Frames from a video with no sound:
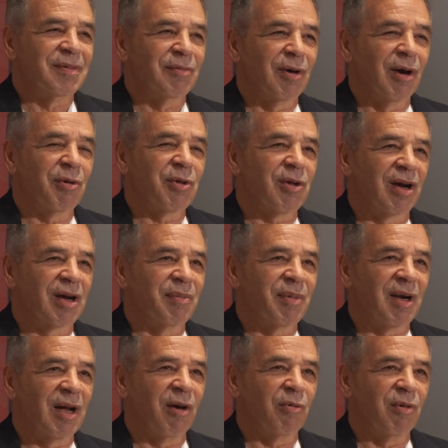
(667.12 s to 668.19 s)
We always talk
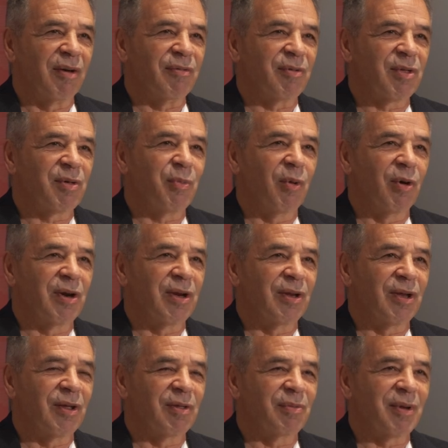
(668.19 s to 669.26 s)
about how rough of sport
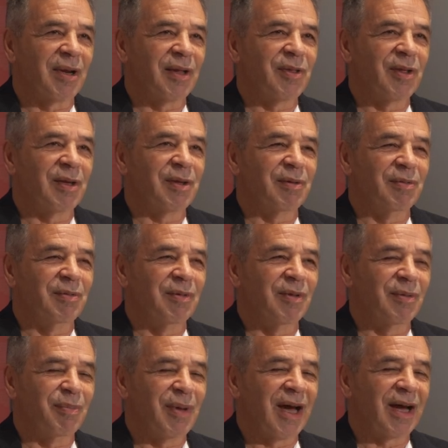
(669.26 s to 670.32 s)
it is, but I think
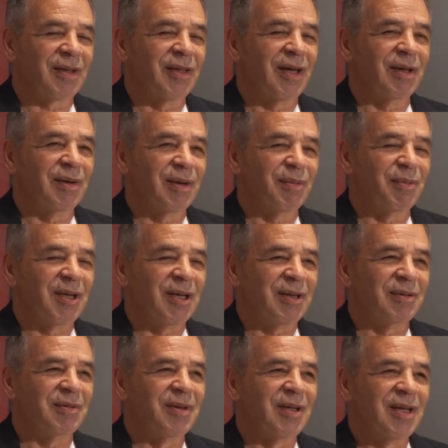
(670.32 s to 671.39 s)
back then, I
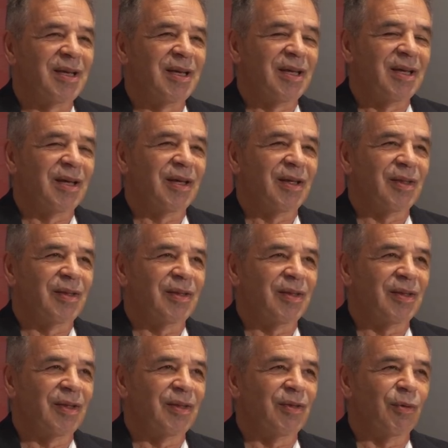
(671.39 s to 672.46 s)
mean,
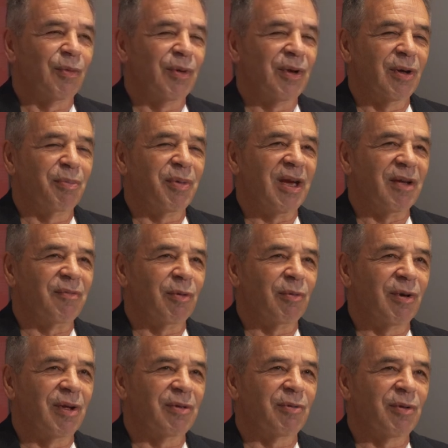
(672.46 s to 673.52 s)
the, the real painful
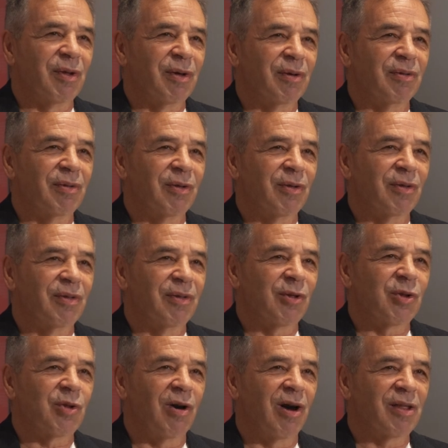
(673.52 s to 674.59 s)
ones were the, the, the
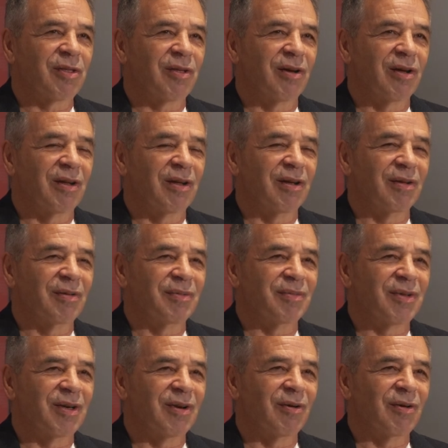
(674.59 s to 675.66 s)
shots, uh,
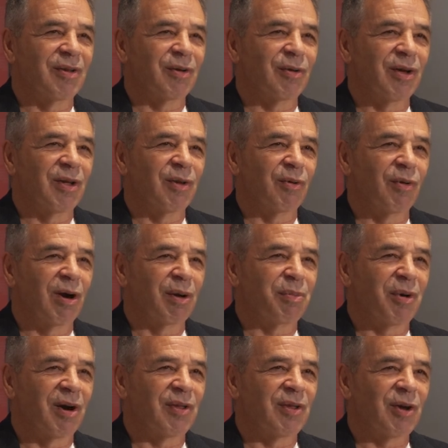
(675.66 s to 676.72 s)
you know, in the, in the wrong
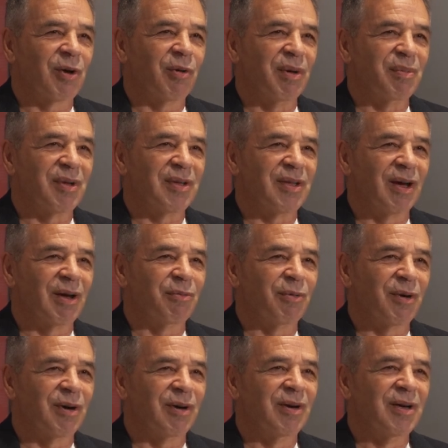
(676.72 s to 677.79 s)
part of the equipment that
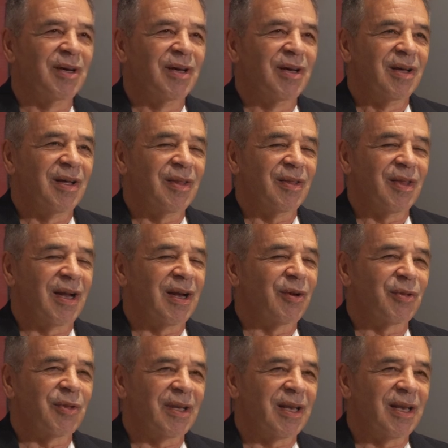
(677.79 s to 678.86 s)
were, that I
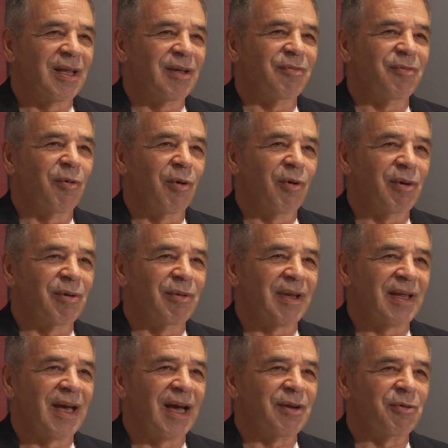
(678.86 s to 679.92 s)
don't think any forward
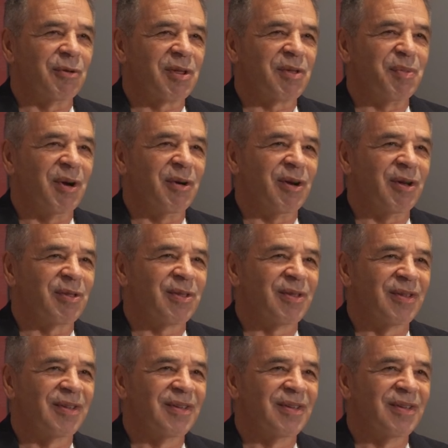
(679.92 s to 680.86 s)
really had to experience.